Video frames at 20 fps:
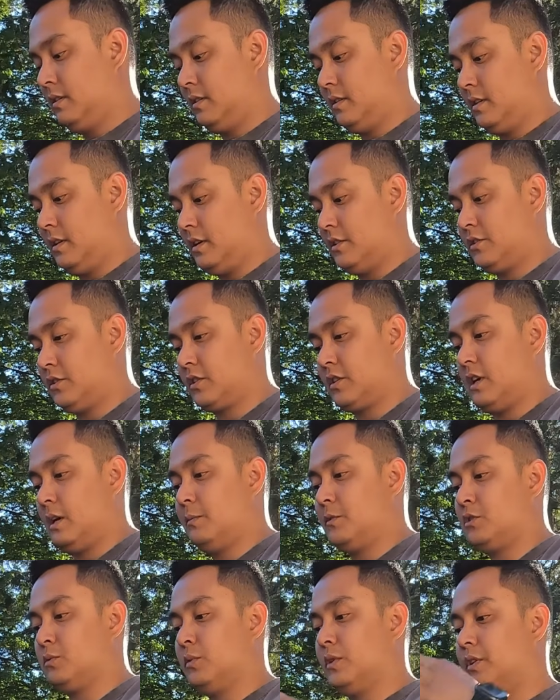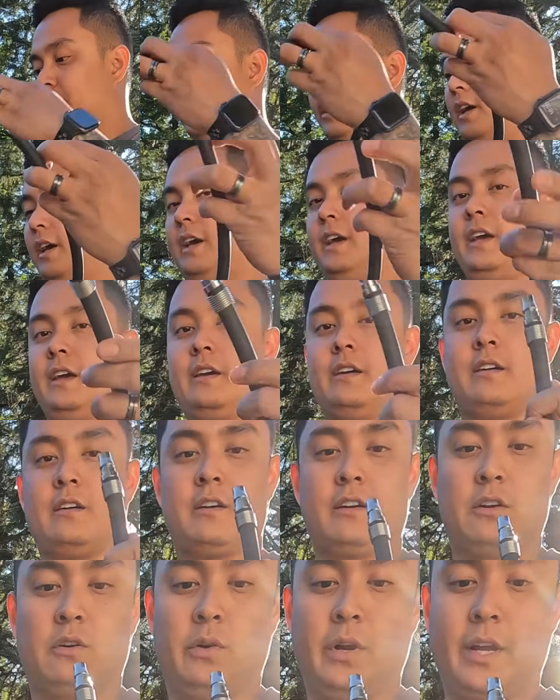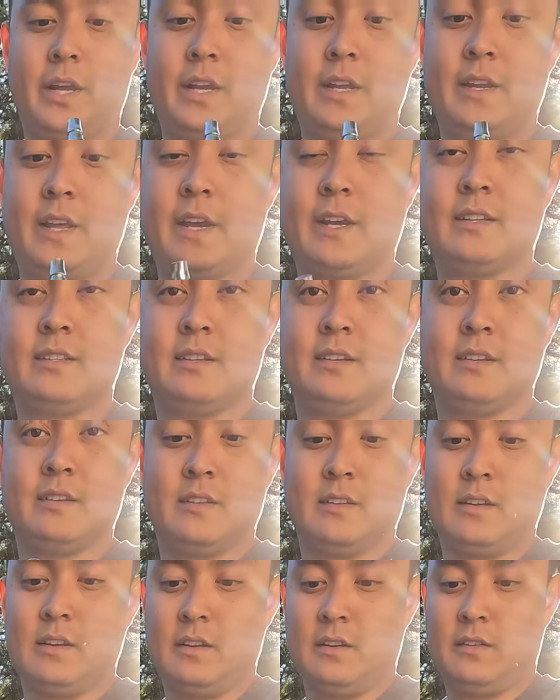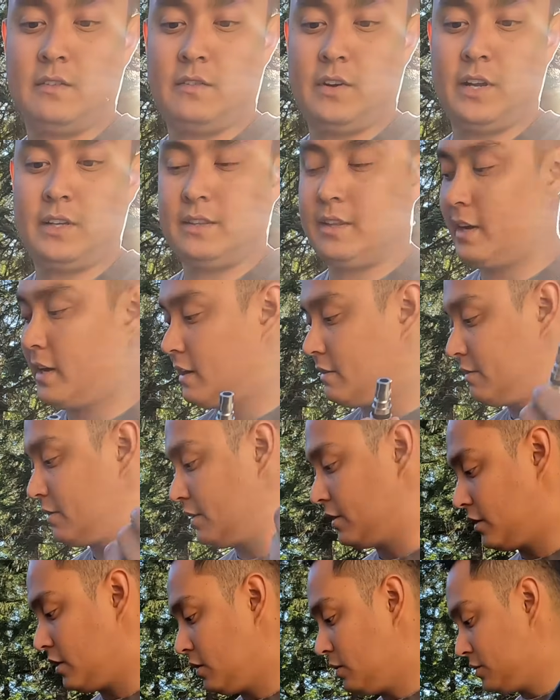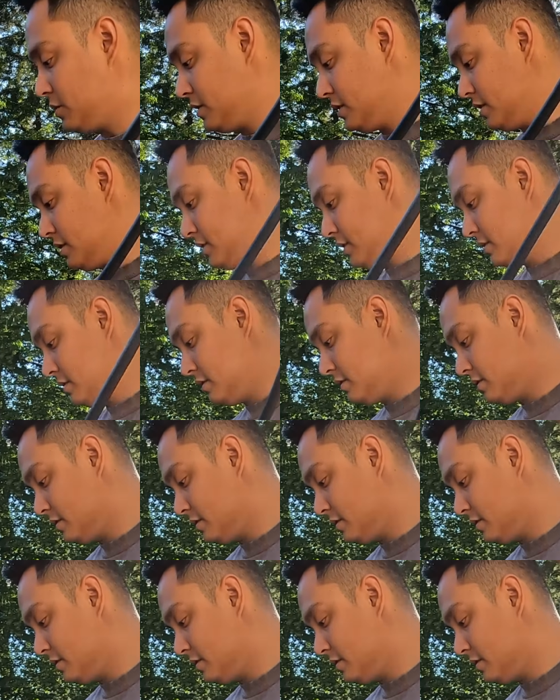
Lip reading: It also comes with a quick connect right there for your hoses,